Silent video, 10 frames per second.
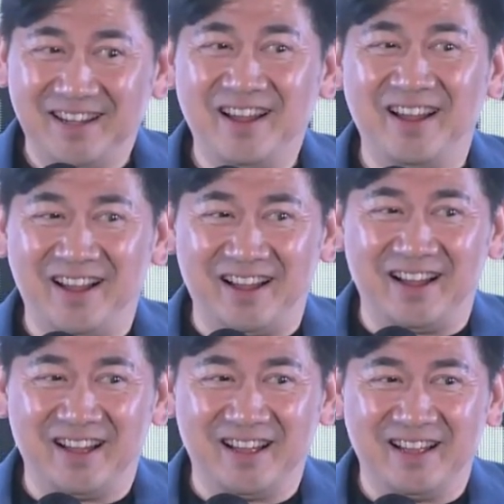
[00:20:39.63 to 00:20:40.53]

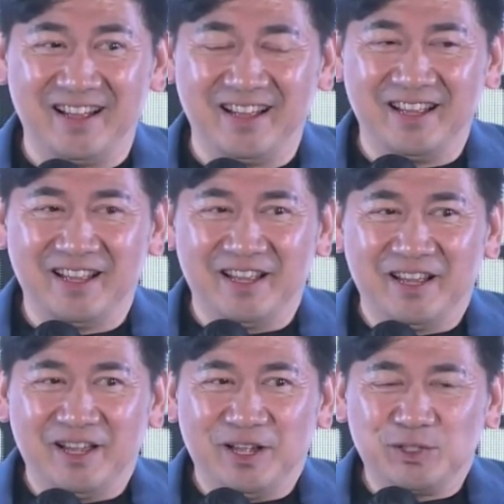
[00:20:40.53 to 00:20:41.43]
Yeah.
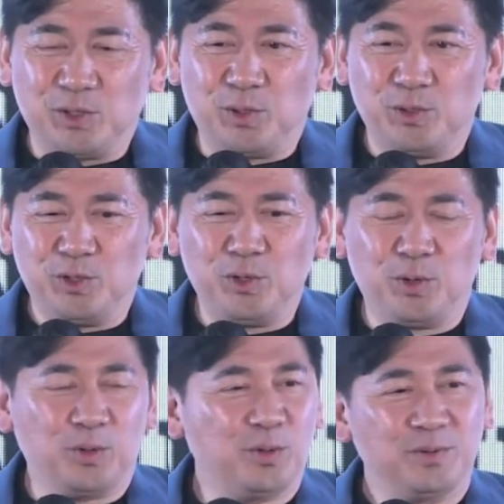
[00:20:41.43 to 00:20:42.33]
So, you
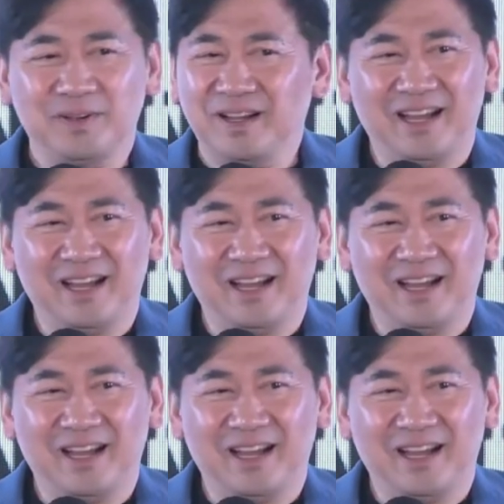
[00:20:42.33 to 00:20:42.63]
know,